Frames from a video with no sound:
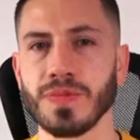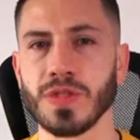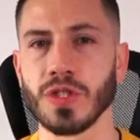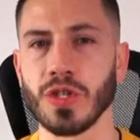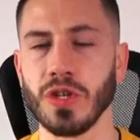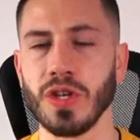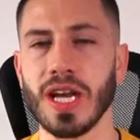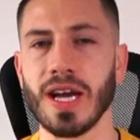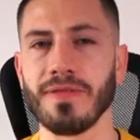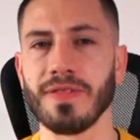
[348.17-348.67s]

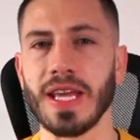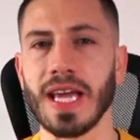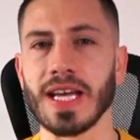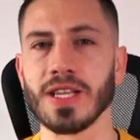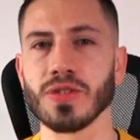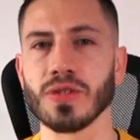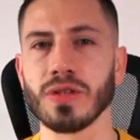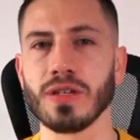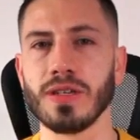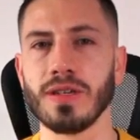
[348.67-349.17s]
Do you have the
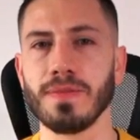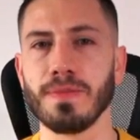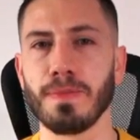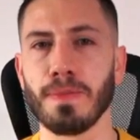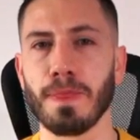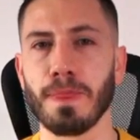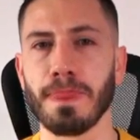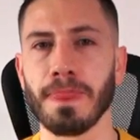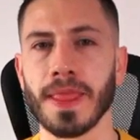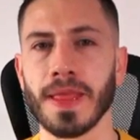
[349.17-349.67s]
answer?
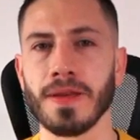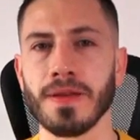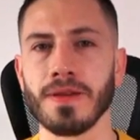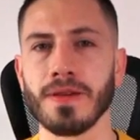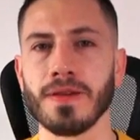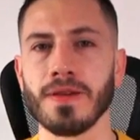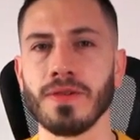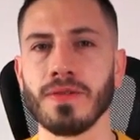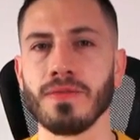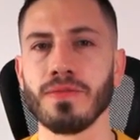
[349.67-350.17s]

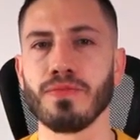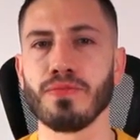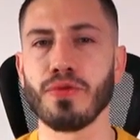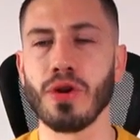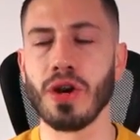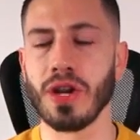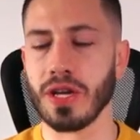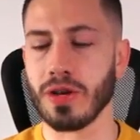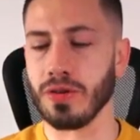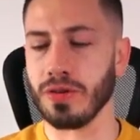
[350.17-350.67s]

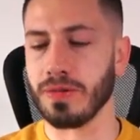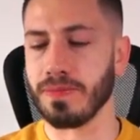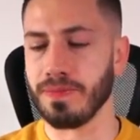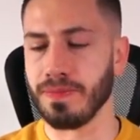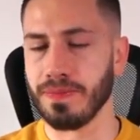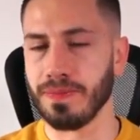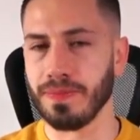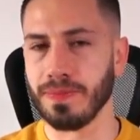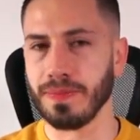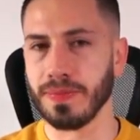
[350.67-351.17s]
Pretty good.
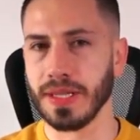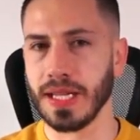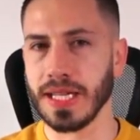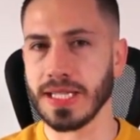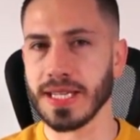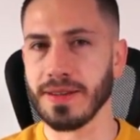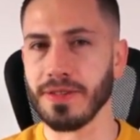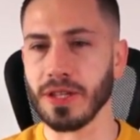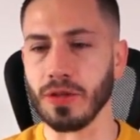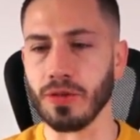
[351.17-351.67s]
Let's
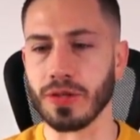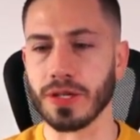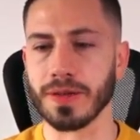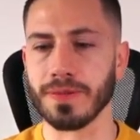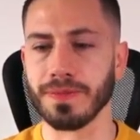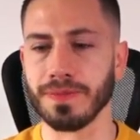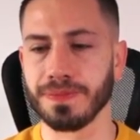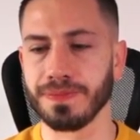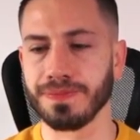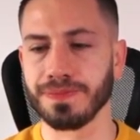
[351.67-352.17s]
have a look.
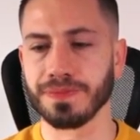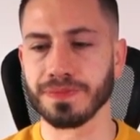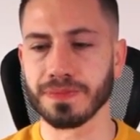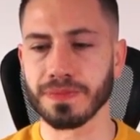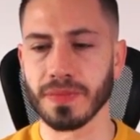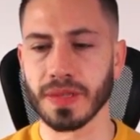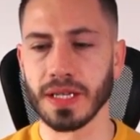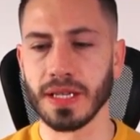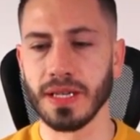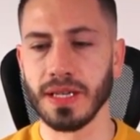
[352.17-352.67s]

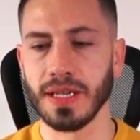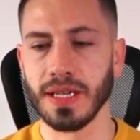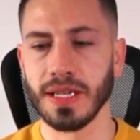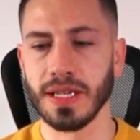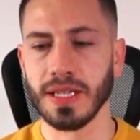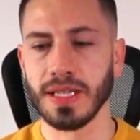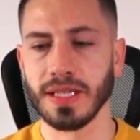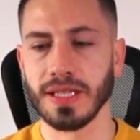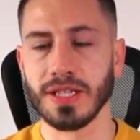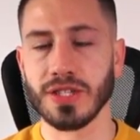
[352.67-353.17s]

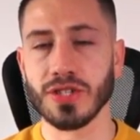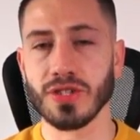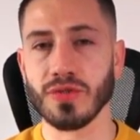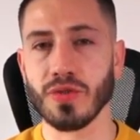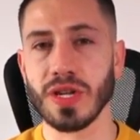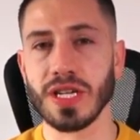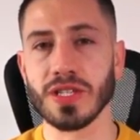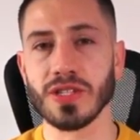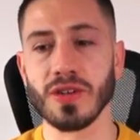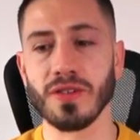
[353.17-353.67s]
The
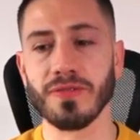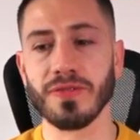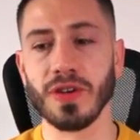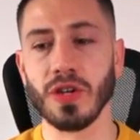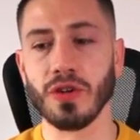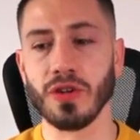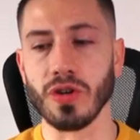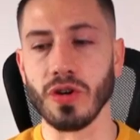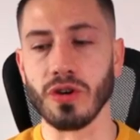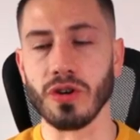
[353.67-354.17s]
streets of
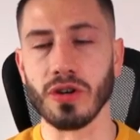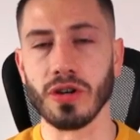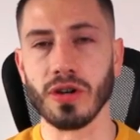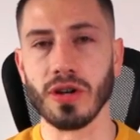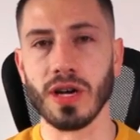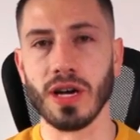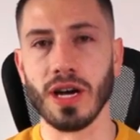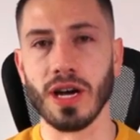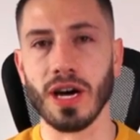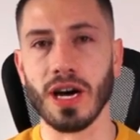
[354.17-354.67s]
New York
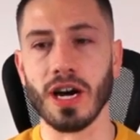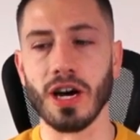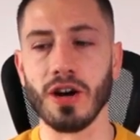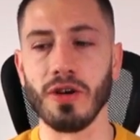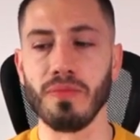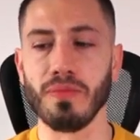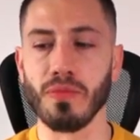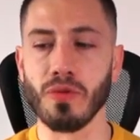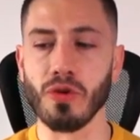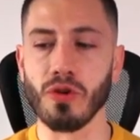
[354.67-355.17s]
are
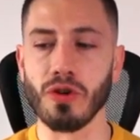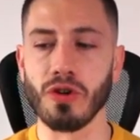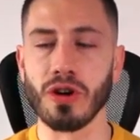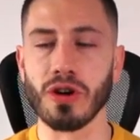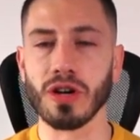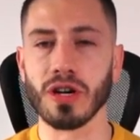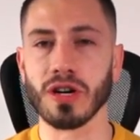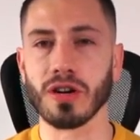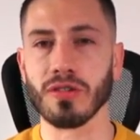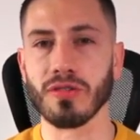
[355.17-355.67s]

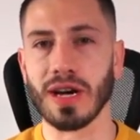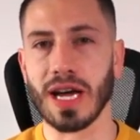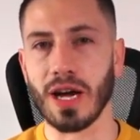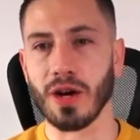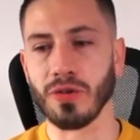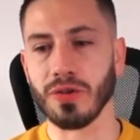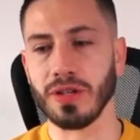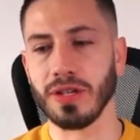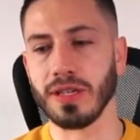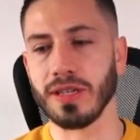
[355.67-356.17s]
more
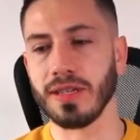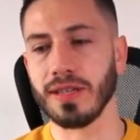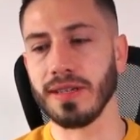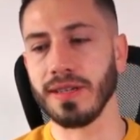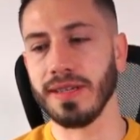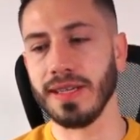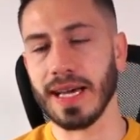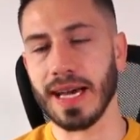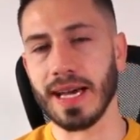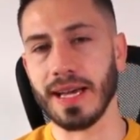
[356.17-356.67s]
crowded
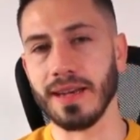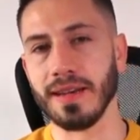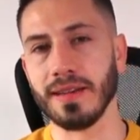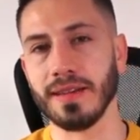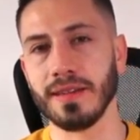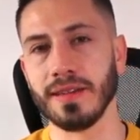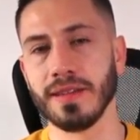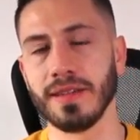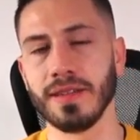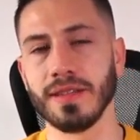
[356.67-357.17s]

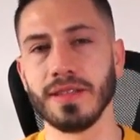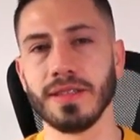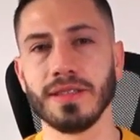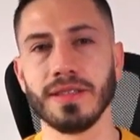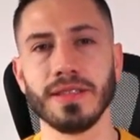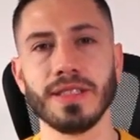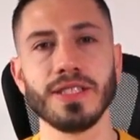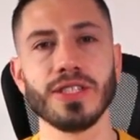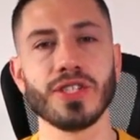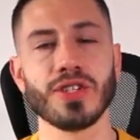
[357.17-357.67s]
than
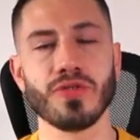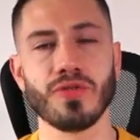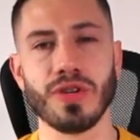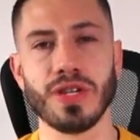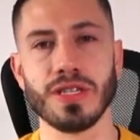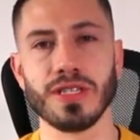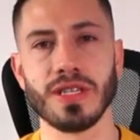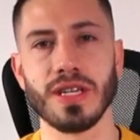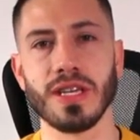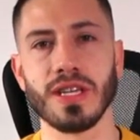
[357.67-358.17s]
the
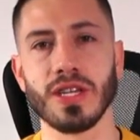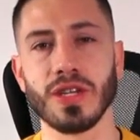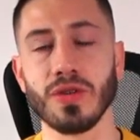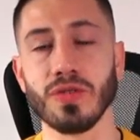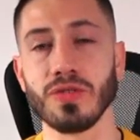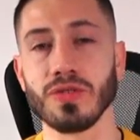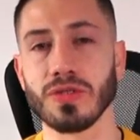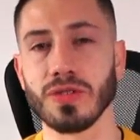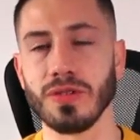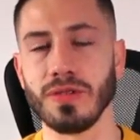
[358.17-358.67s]
streets in
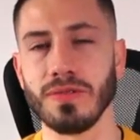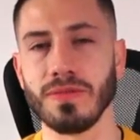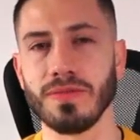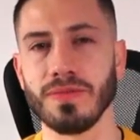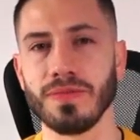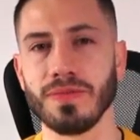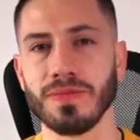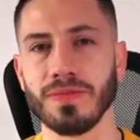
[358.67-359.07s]
Houston.